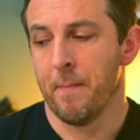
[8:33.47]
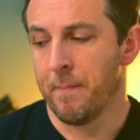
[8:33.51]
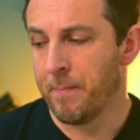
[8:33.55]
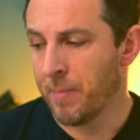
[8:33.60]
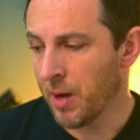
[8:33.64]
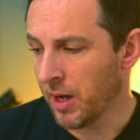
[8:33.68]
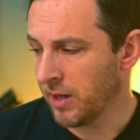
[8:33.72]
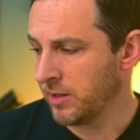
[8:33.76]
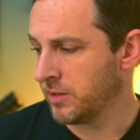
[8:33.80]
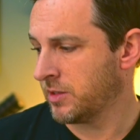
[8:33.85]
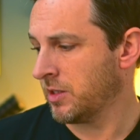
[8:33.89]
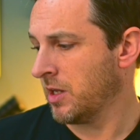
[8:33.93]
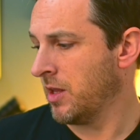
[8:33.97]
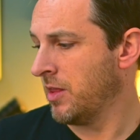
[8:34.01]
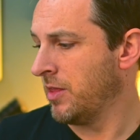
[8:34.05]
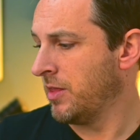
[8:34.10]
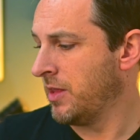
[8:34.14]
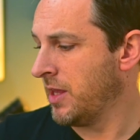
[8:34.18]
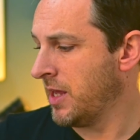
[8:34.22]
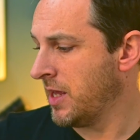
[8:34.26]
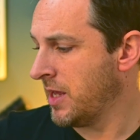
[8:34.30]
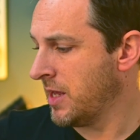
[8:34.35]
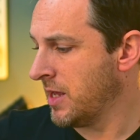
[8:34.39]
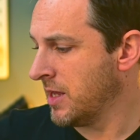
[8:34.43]
But
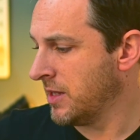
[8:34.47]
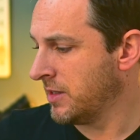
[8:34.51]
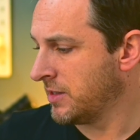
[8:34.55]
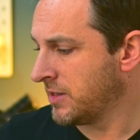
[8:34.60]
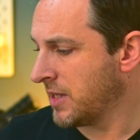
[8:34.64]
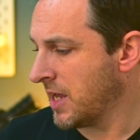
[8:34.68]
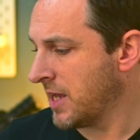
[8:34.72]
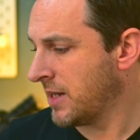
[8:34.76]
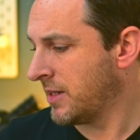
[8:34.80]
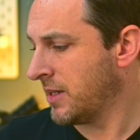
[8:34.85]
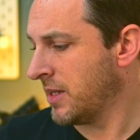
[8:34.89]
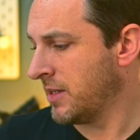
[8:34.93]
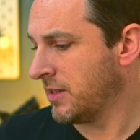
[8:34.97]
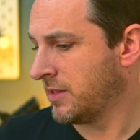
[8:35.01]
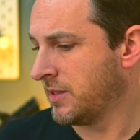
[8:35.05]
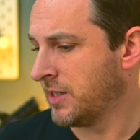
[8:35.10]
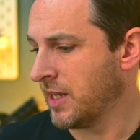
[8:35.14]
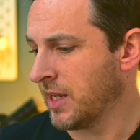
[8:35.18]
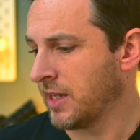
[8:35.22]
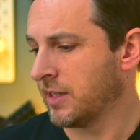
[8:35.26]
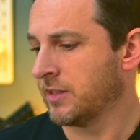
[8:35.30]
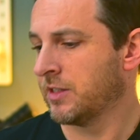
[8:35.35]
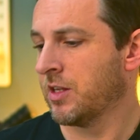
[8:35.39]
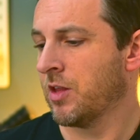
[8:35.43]
the
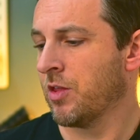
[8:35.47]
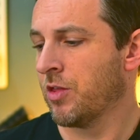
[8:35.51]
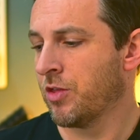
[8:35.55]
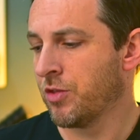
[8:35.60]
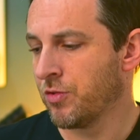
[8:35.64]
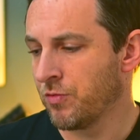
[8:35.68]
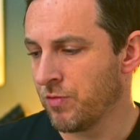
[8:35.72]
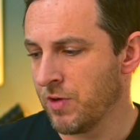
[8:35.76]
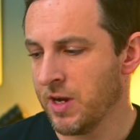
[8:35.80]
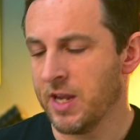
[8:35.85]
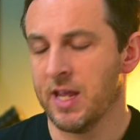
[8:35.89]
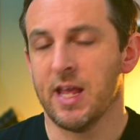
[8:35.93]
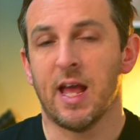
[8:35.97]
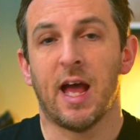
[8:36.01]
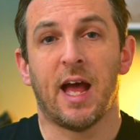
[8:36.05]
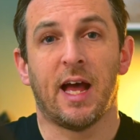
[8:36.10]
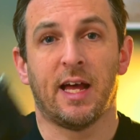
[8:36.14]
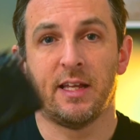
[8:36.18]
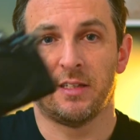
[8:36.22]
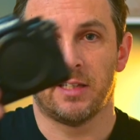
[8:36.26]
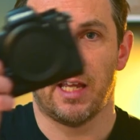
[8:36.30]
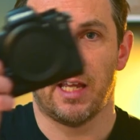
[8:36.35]
Z6iii has